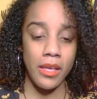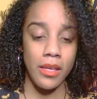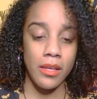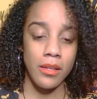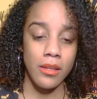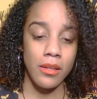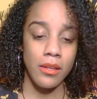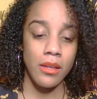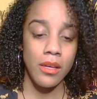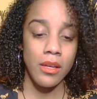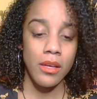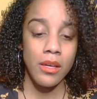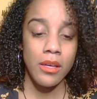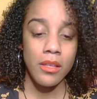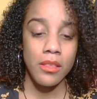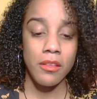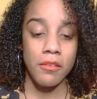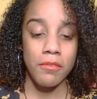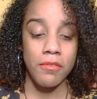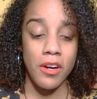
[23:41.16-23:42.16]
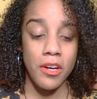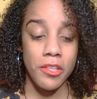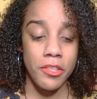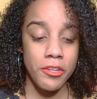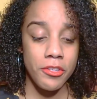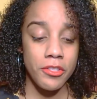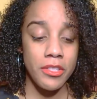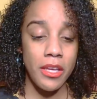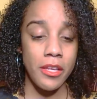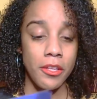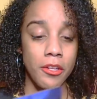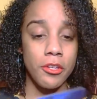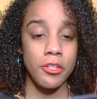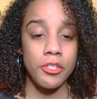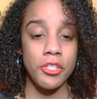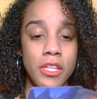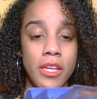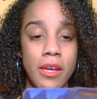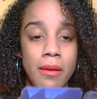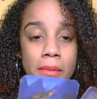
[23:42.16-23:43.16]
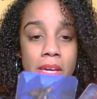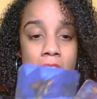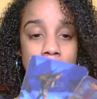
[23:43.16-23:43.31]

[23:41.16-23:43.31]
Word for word: in the father's energy, I'm